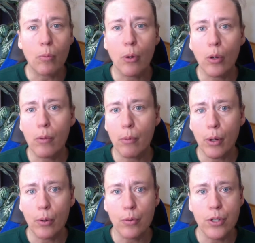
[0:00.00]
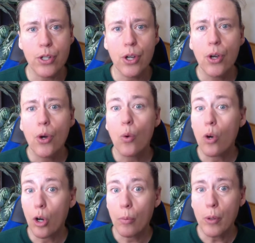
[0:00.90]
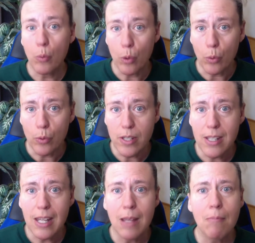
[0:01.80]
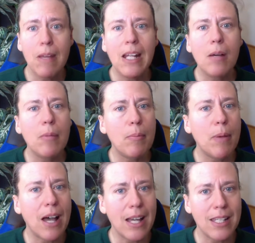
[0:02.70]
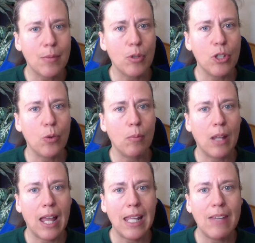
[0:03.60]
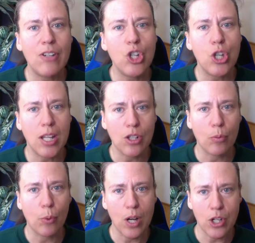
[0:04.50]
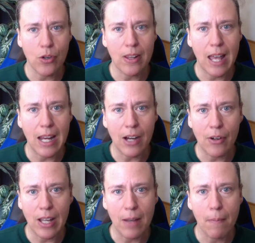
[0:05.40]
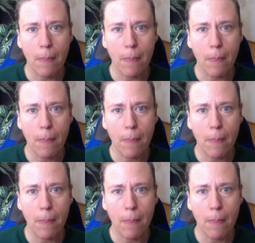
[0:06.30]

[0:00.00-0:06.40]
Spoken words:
broken bones or open wounds, it may not be possible to apply even gentle pressure in that area.